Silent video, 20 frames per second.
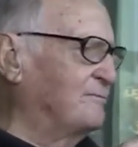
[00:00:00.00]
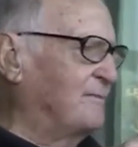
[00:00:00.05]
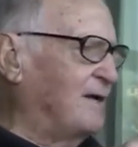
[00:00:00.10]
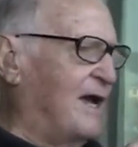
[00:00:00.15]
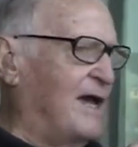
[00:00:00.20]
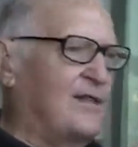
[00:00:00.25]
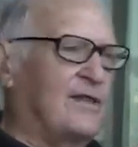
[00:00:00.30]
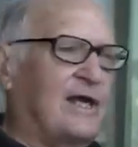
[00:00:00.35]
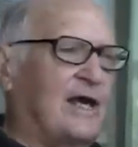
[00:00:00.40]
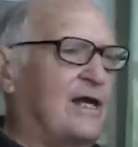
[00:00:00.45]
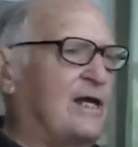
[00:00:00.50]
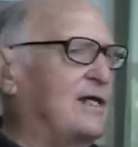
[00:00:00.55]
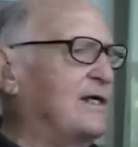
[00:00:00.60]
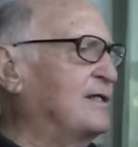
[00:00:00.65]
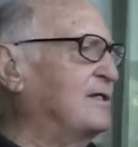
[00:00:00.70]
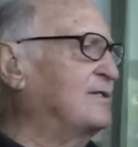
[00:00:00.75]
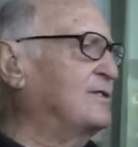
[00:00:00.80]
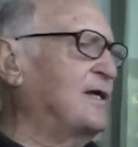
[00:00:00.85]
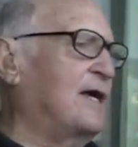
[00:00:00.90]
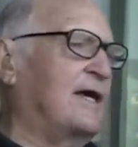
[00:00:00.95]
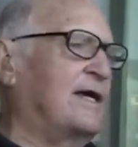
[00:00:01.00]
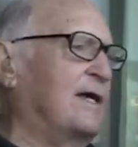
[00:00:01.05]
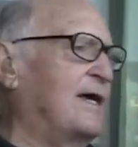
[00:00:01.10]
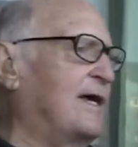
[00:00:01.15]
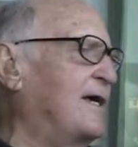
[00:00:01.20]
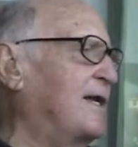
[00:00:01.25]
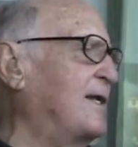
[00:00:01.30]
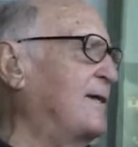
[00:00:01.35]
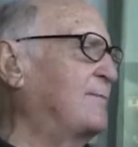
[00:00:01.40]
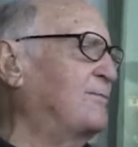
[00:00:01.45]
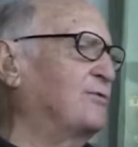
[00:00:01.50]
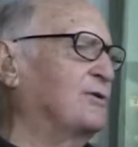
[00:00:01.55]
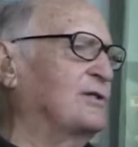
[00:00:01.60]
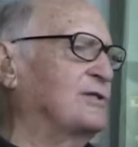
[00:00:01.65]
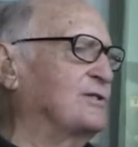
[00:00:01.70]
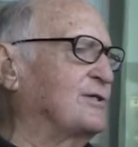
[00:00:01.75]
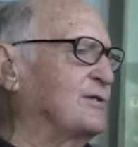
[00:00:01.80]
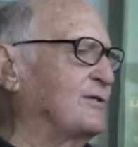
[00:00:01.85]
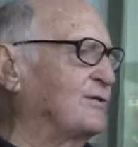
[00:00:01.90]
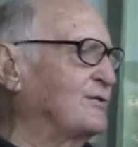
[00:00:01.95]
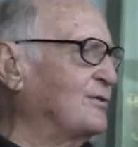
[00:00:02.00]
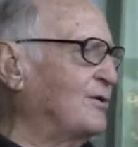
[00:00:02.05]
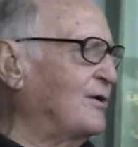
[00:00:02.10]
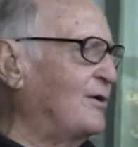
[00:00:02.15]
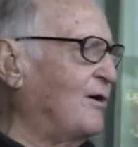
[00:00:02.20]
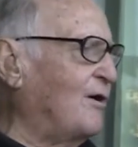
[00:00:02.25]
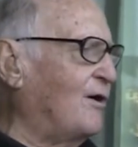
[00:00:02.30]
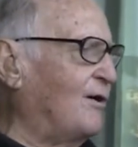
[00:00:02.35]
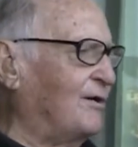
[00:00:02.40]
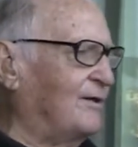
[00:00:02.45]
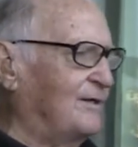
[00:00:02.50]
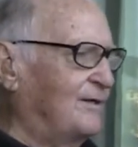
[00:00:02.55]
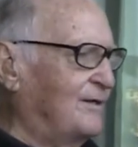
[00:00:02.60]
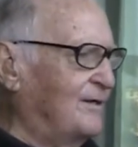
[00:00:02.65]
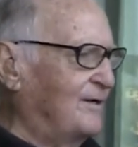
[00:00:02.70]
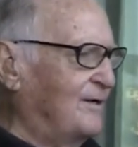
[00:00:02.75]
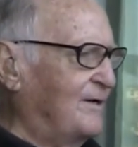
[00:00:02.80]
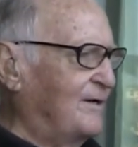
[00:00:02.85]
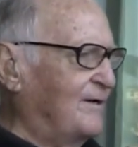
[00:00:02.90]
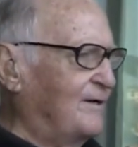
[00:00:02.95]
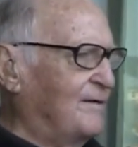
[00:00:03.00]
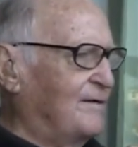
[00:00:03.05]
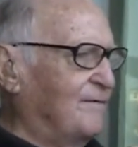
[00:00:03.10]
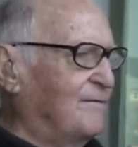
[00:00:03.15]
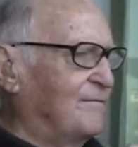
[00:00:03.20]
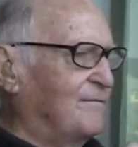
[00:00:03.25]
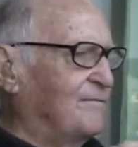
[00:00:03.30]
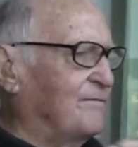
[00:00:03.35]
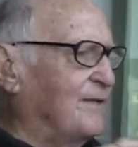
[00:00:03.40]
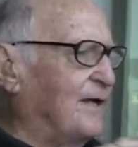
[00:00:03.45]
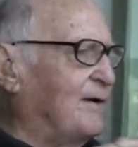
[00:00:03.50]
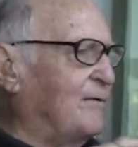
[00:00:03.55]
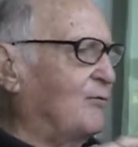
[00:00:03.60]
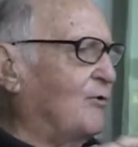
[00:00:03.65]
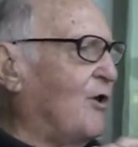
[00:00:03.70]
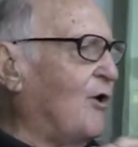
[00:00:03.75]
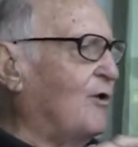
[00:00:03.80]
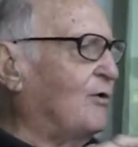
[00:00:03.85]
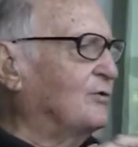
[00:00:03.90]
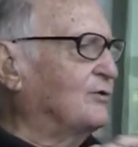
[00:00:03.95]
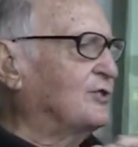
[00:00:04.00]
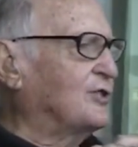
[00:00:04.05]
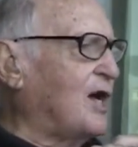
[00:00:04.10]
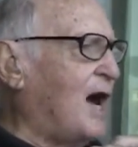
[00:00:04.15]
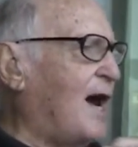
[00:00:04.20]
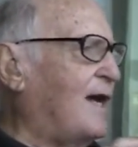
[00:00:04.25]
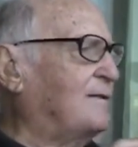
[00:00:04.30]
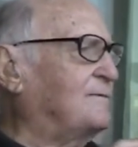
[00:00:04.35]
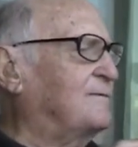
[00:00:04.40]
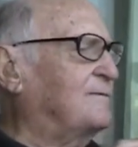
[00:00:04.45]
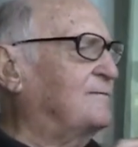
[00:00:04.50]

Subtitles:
and they didn't take any prisoners at all. They were all shot.